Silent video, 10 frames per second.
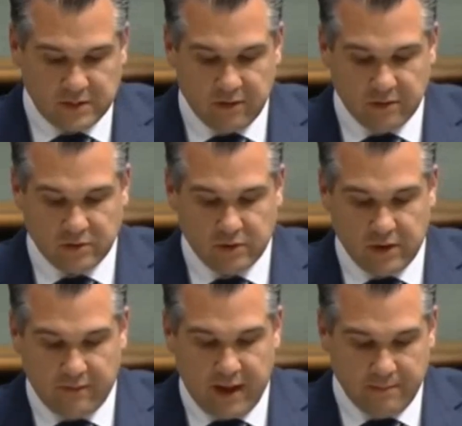territory
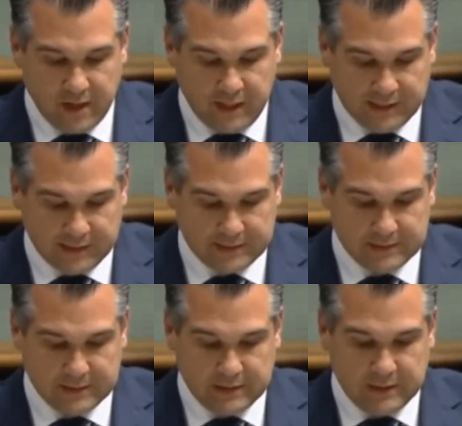of Armenia
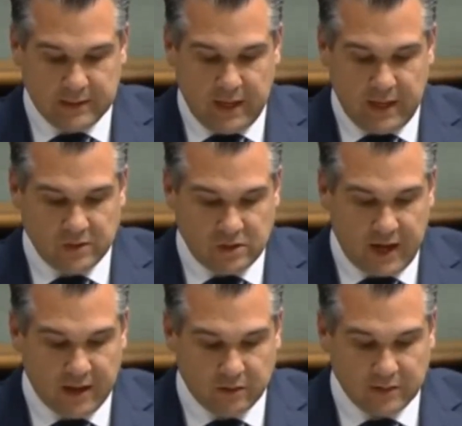and
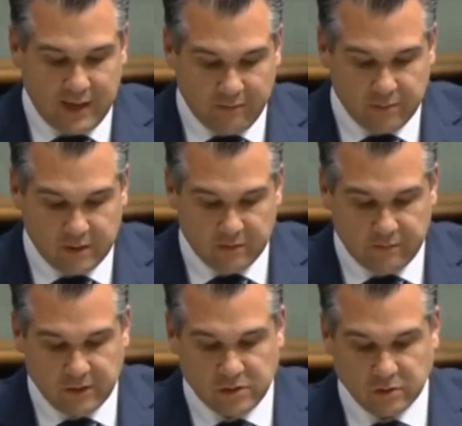jailed government
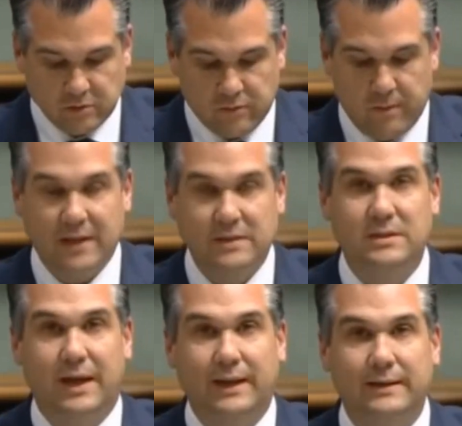officials from
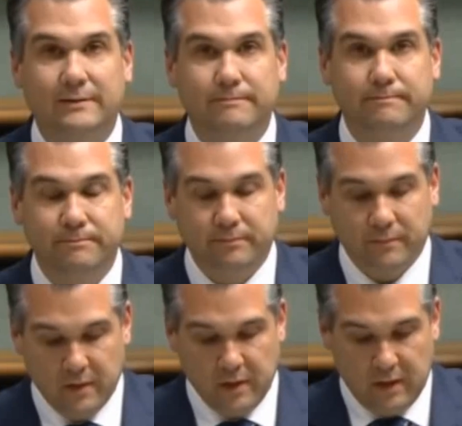Artsakh.
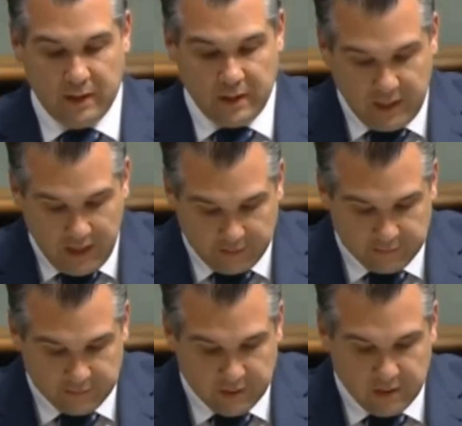Yet
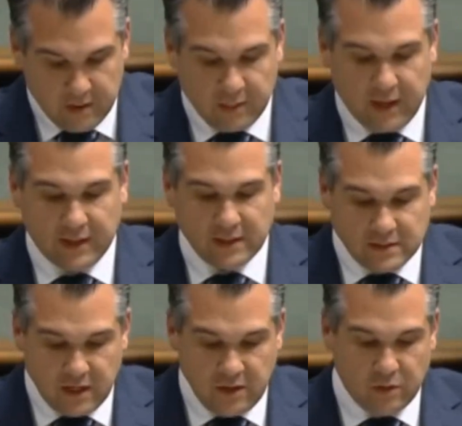they
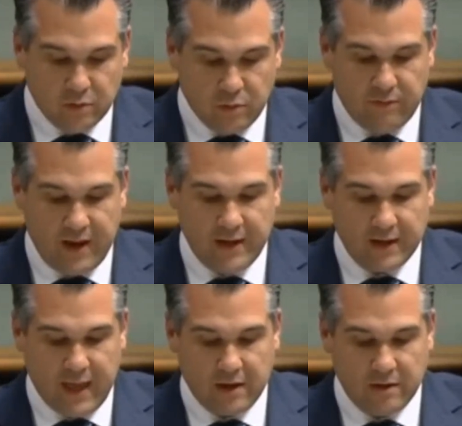continue to evade
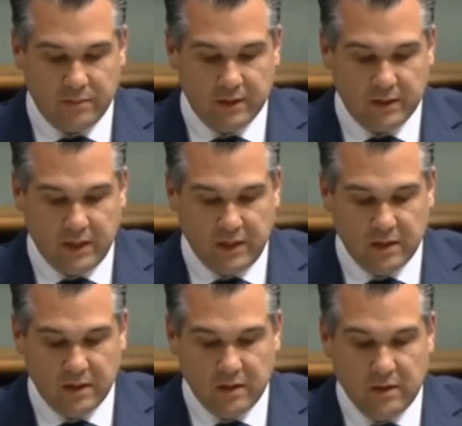accountability
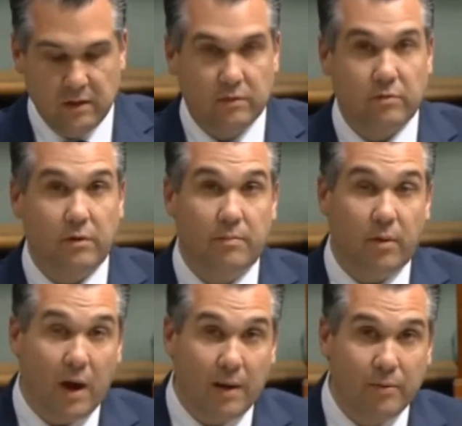through
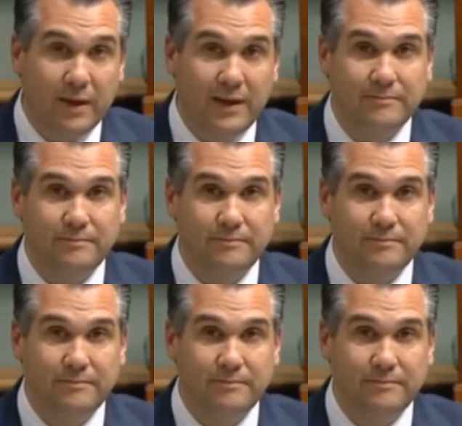bribery